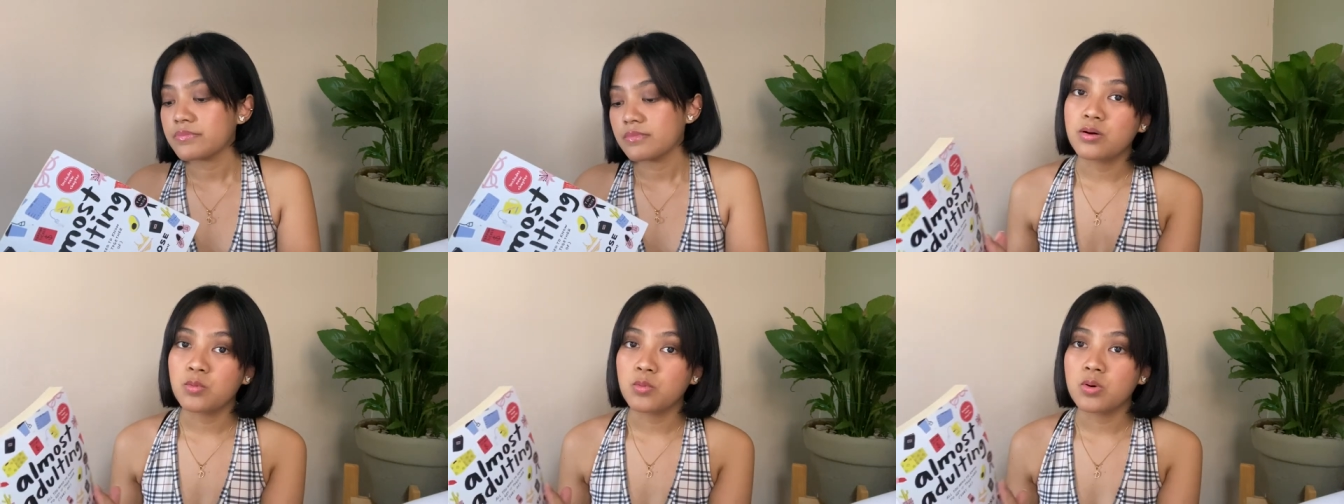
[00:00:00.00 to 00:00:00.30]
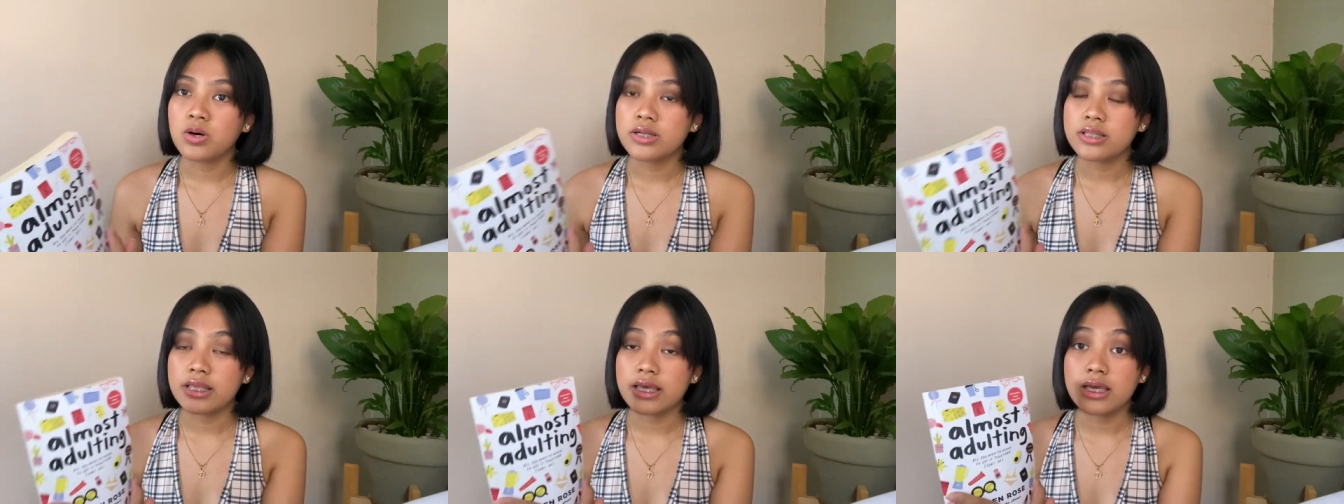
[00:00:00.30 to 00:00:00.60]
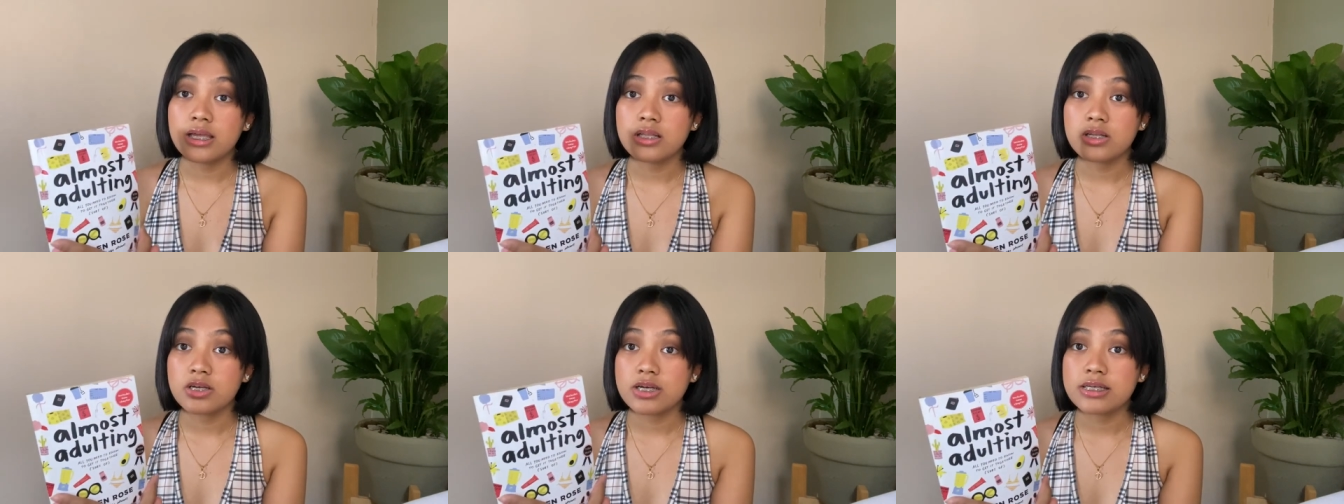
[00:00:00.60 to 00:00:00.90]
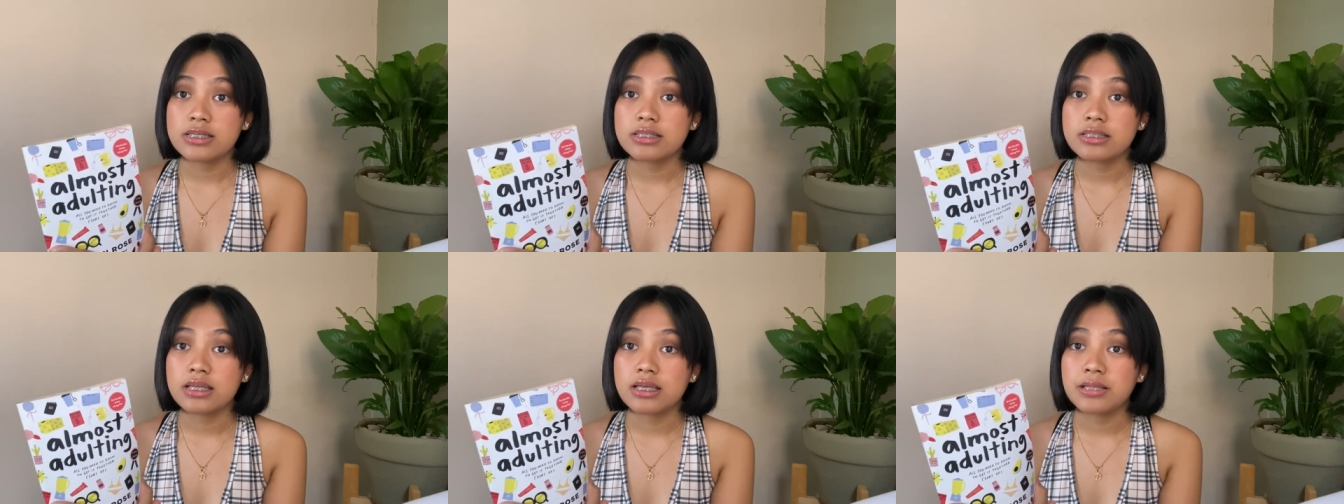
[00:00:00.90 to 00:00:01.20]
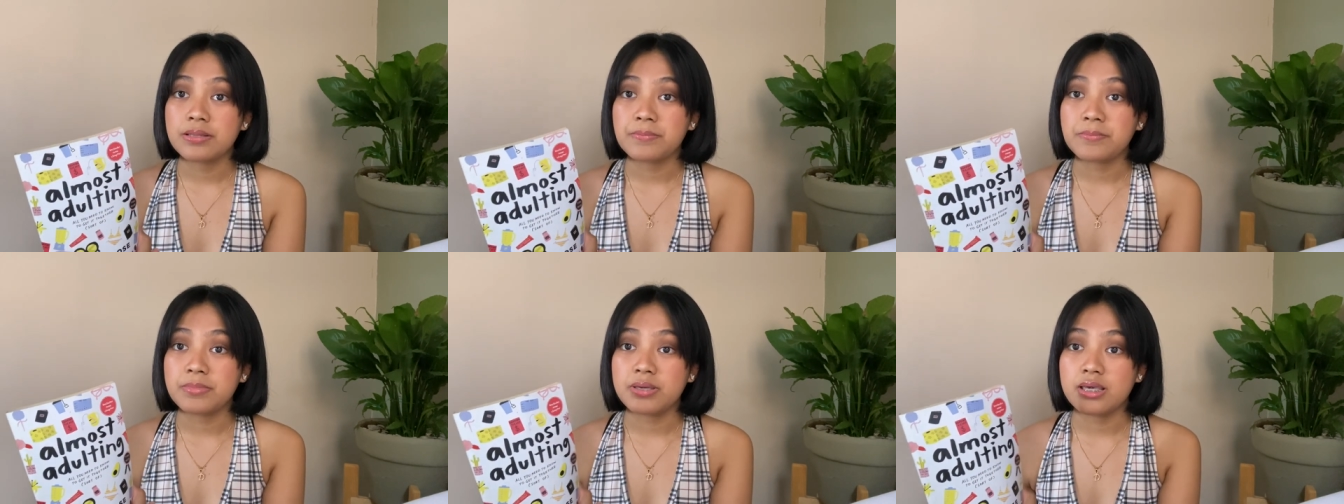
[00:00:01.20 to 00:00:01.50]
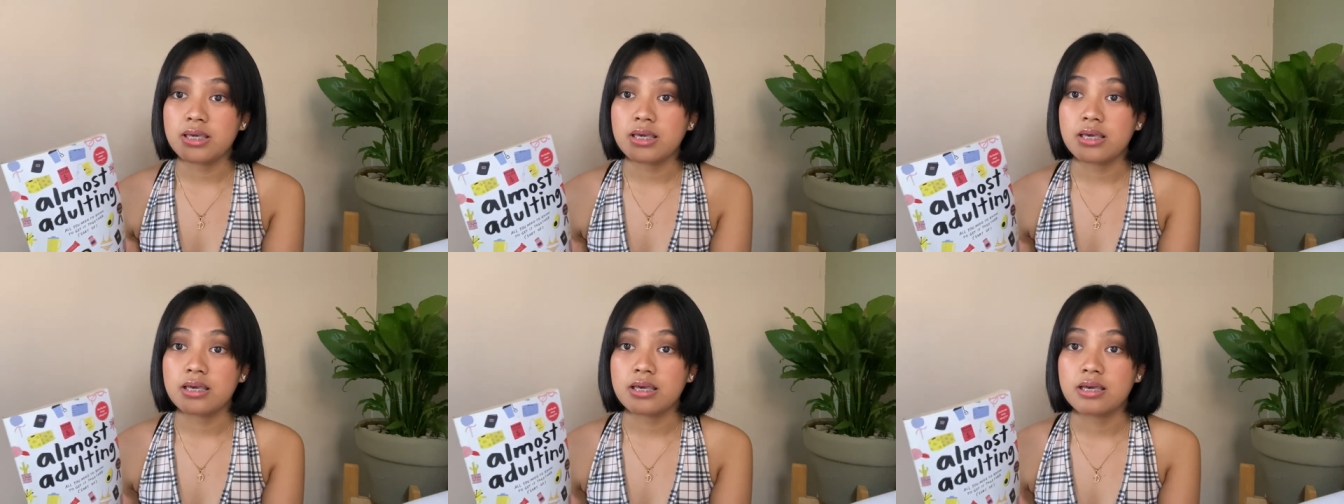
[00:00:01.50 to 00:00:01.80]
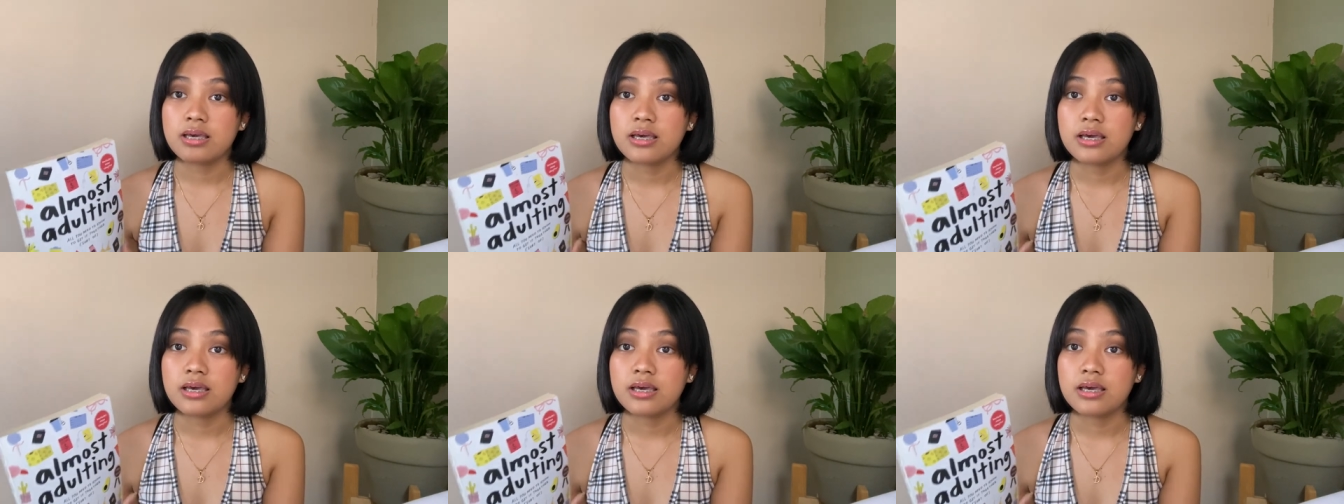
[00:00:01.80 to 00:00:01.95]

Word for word: What interested me